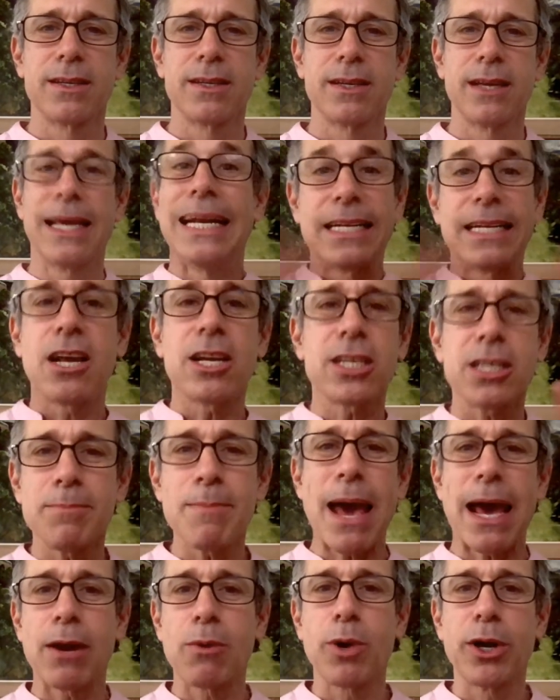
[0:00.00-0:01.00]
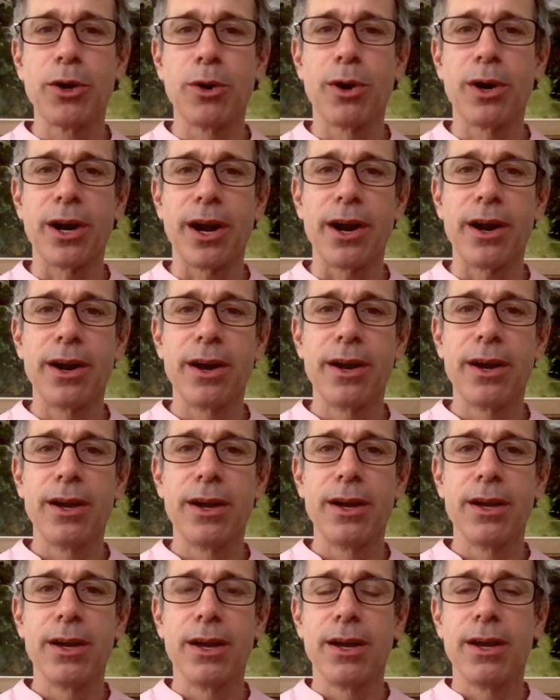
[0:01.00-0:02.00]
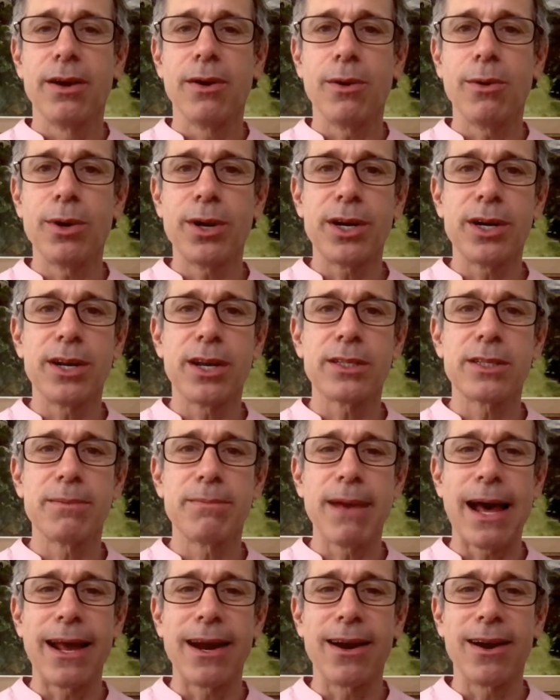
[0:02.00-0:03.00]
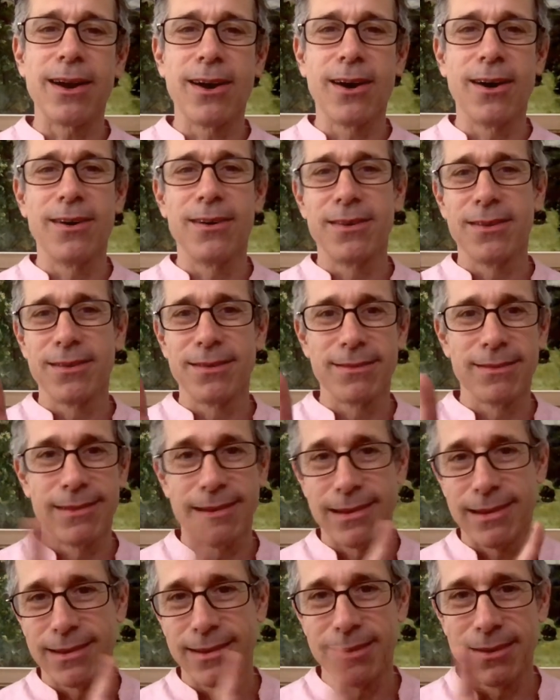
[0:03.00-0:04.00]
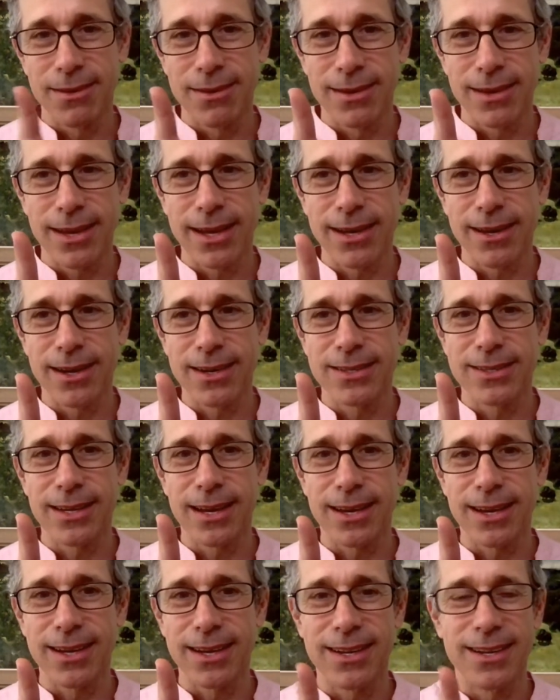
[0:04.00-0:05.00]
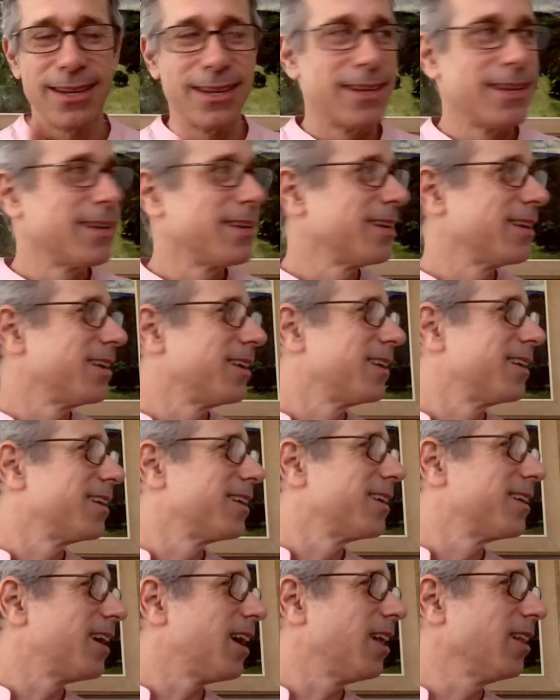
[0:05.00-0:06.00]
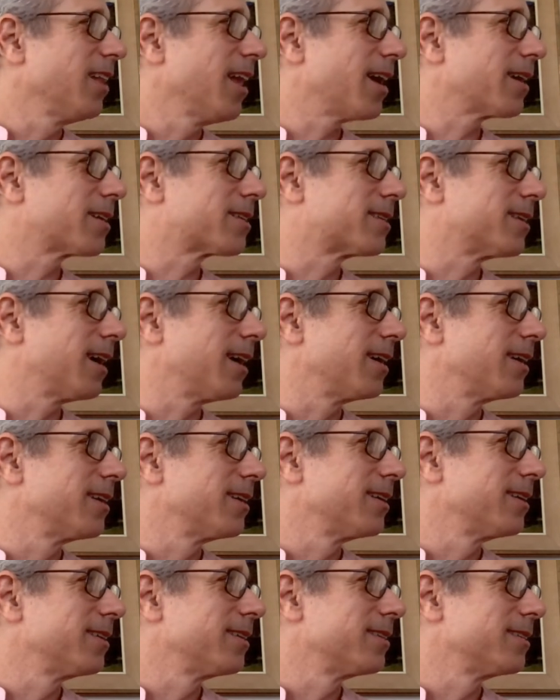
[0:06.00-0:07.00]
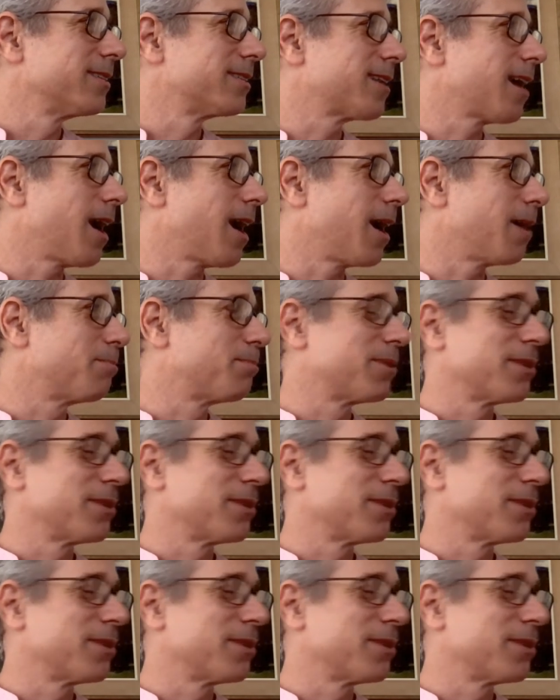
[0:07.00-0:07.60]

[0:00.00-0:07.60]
And it doesn't matter what order. Order doesn't matter. Oh, hang on a second. Alexa, stop.